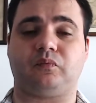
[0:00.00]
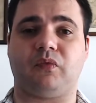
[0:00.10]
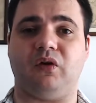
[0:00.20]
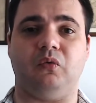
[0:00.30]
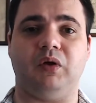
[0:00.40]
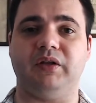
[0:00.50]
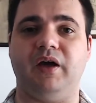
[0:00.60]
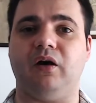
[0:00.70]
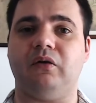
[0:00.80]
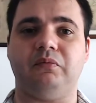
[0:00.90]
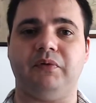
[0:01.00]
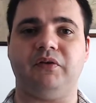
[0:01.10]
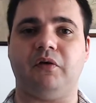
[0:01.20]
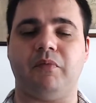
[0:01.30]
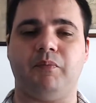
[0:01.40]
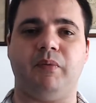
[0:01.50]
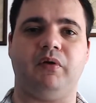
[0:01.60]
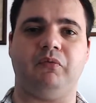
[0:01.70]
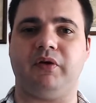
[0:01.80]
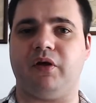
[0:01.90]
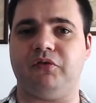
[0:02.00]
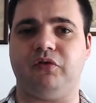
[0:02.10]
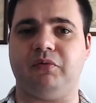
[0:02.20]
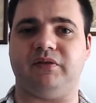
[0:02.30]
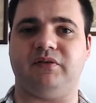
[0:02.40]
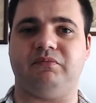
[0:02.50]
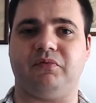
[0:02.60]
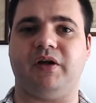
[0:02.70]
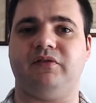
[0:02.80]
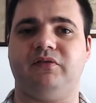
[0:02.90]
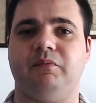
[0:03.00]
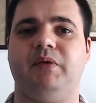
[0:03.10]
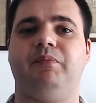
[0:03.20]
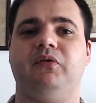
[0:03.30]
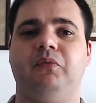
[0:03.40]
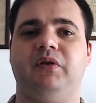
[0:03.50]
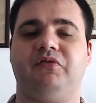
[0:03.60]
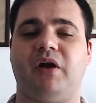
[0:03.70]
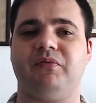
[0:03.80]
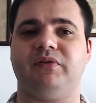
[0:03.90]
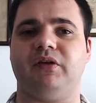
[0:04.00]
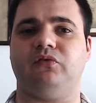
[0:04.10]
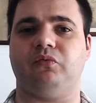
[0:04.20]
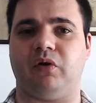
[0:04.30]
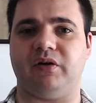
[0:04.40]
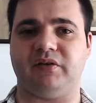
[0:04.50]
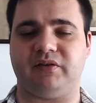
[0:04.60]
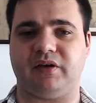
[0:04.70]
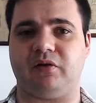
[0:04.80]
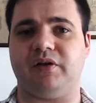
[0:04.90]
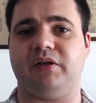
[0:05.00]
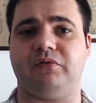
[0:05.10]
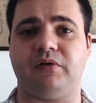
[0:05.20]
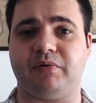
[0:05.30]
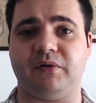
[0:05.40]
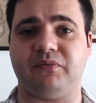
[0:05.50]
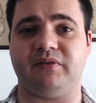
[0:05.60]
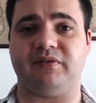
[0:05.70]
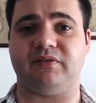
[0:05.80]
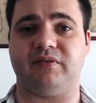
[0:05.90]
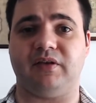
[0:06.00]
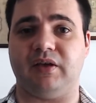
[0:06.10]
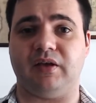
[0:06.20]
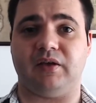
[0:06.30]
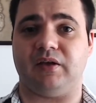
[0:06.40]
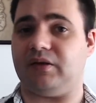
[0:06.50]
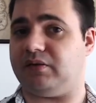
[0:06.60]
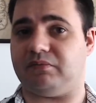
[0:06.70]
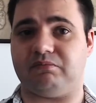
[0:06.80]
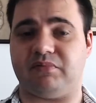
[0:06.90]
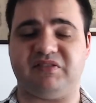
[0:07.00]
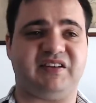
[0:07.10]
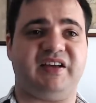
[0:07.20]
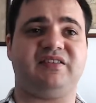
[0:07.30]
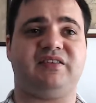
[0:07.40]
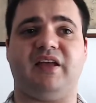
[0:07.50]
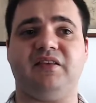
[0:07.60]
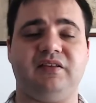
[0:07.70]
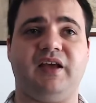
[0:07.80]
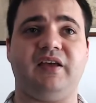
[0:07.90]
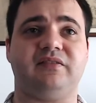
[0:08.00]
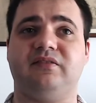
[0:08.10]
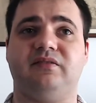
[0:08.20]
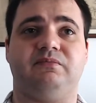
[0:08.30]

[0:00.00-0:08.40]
will go to it, right? People will gravitate toward it according to their preferences. It's like standing desks,